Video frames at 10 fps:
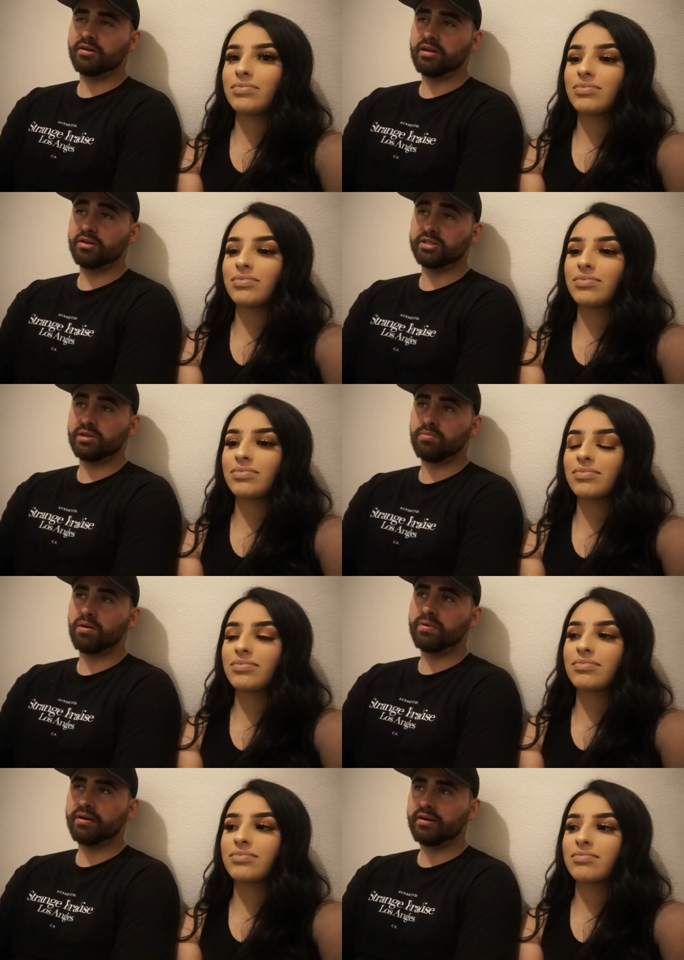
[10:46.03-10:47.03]
Speaker 1: near Santa
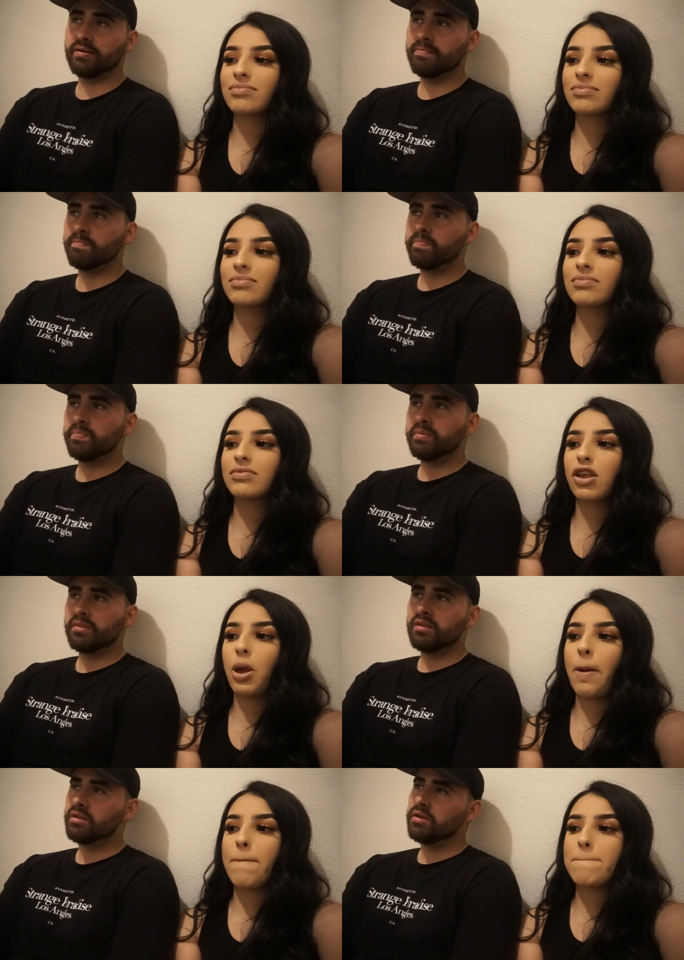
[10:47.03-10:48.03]
Barbara area
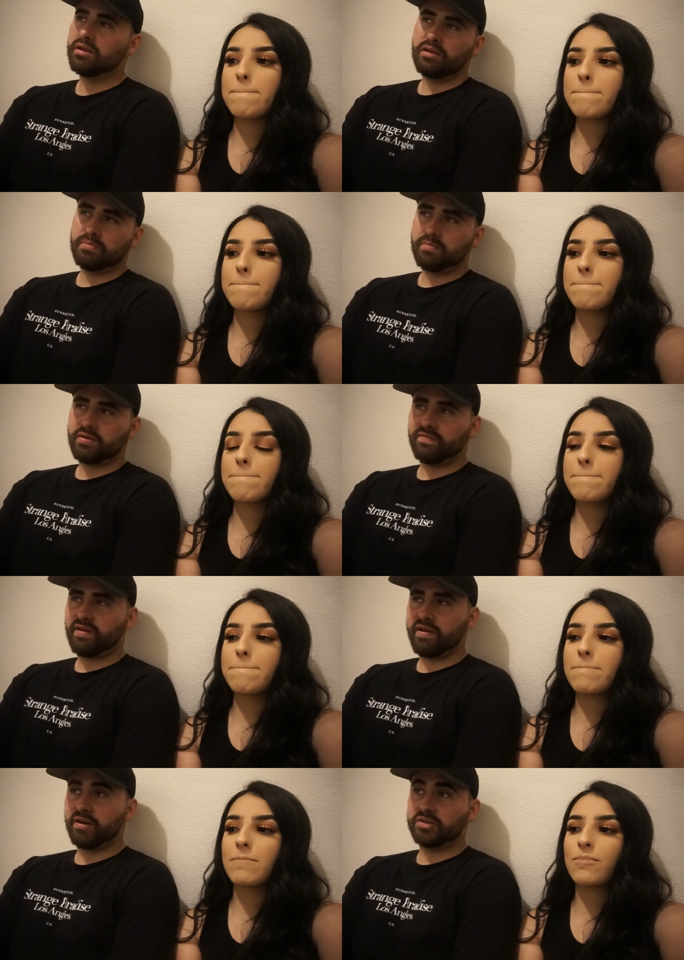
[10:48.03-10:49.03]
about
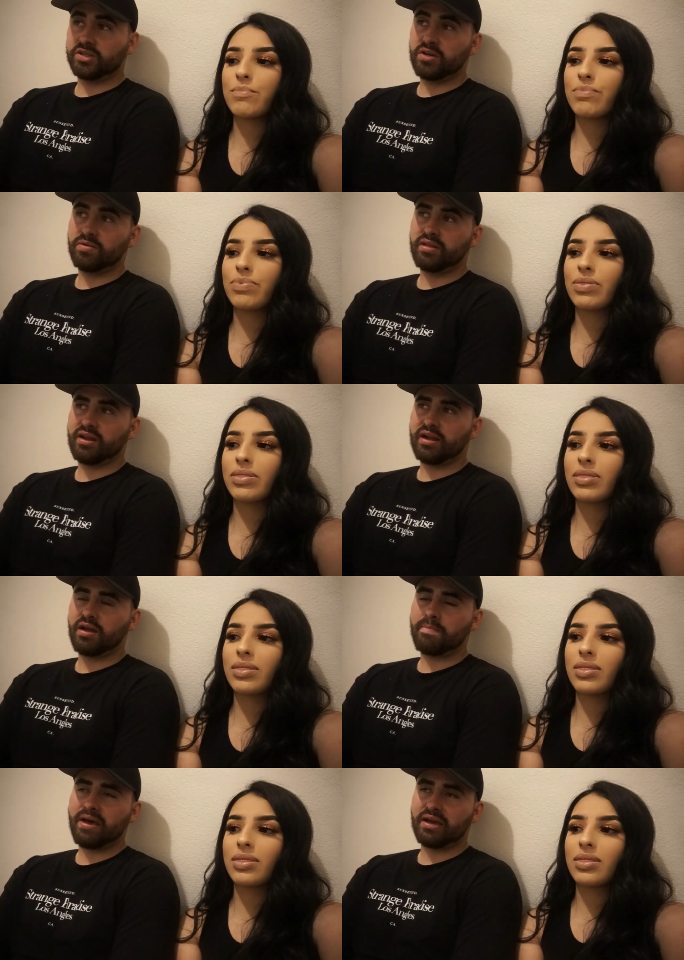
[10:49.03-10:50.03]
five years ago, and then I
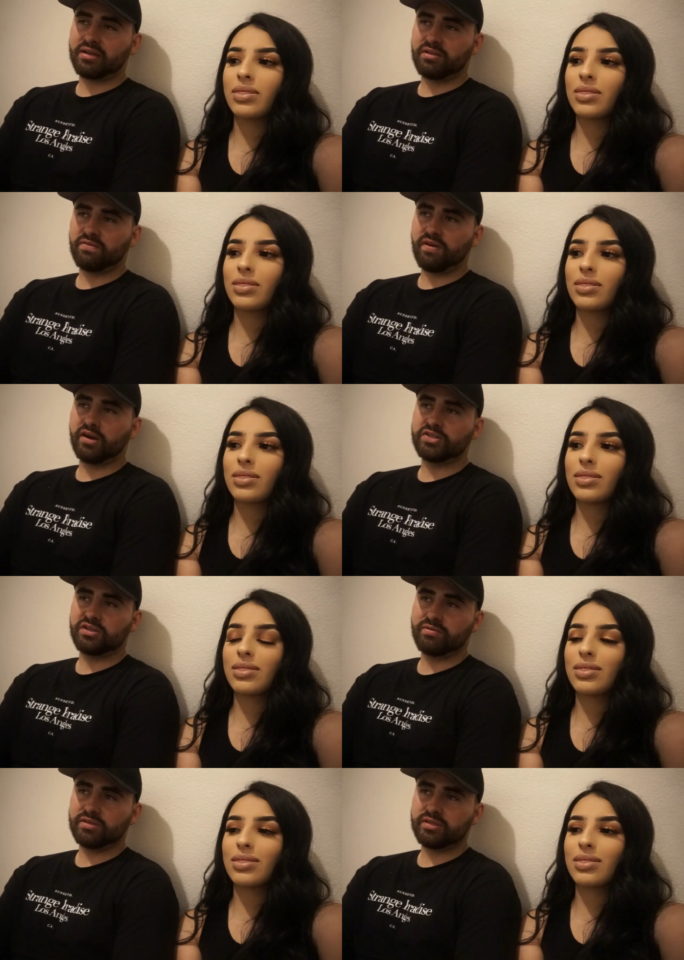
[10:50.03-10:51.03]
got back in the fire
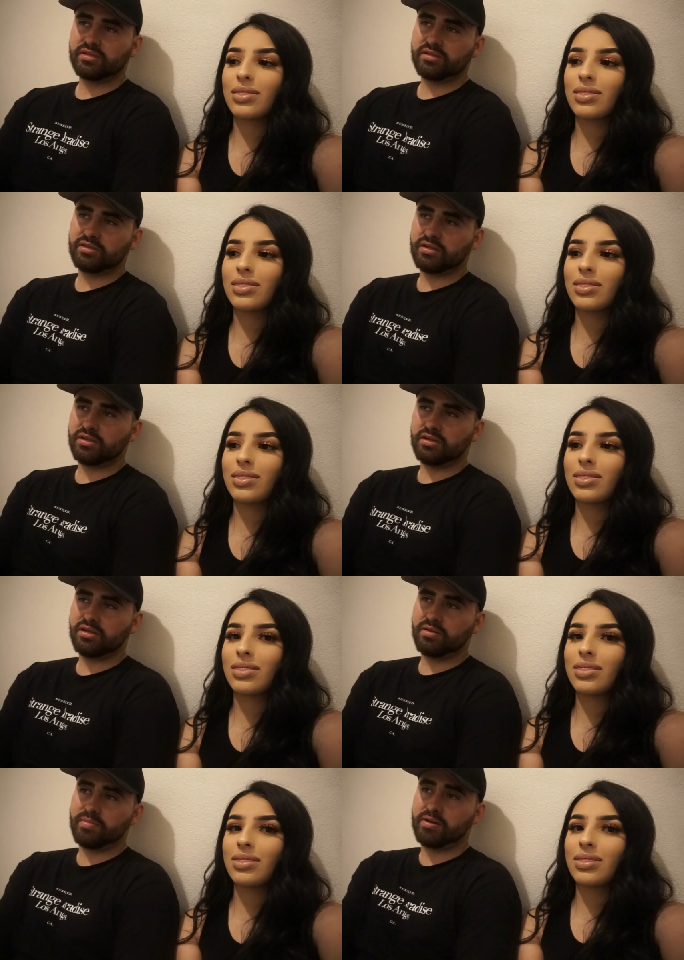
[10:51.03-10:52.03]
service
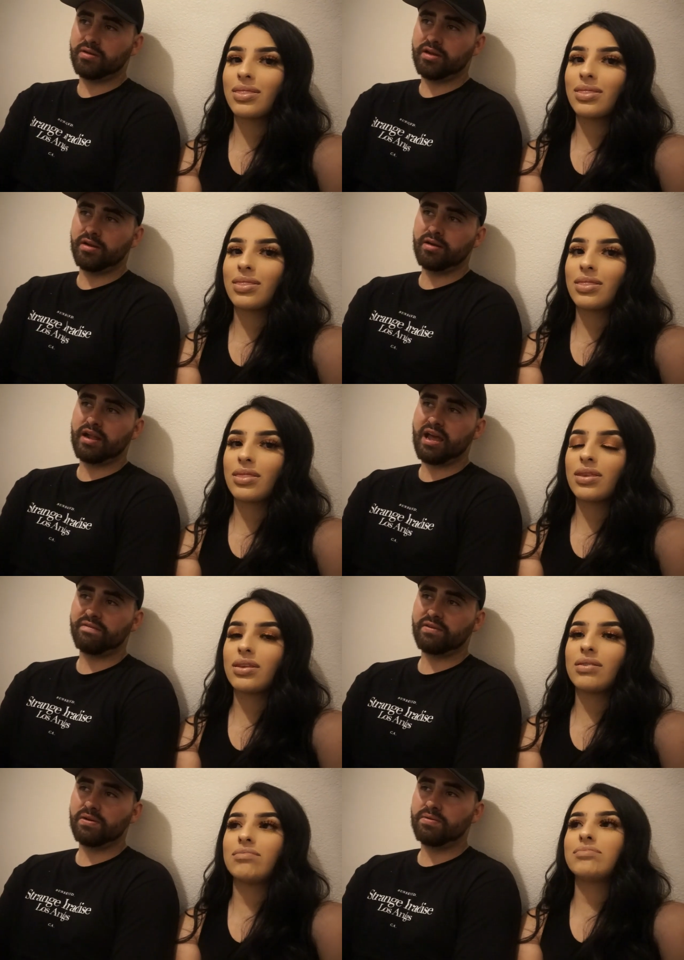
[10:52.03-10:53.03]
about a year and a
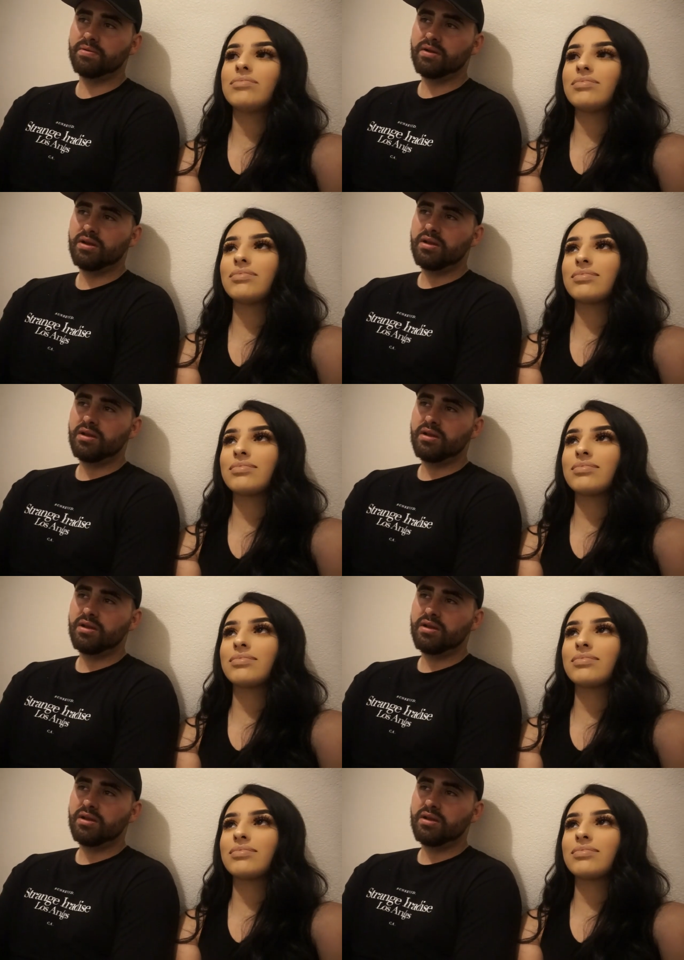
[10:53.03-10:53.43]
half ago.